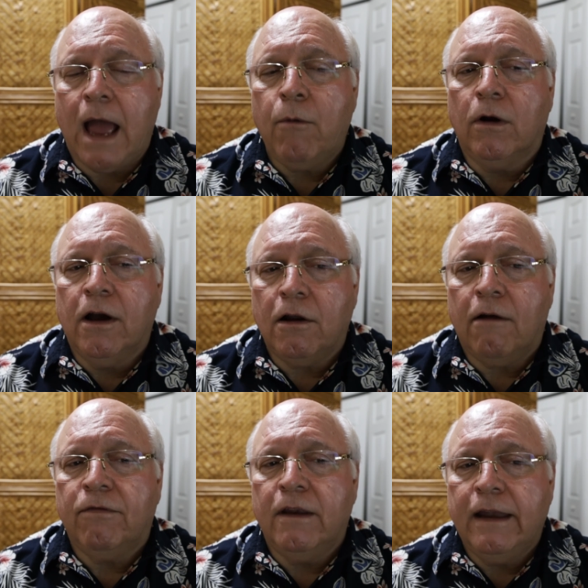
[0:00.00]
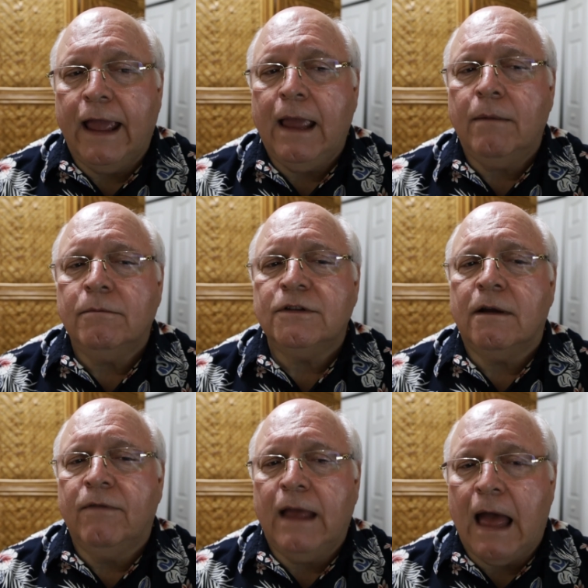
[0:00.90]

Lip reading: I will cut off the names of the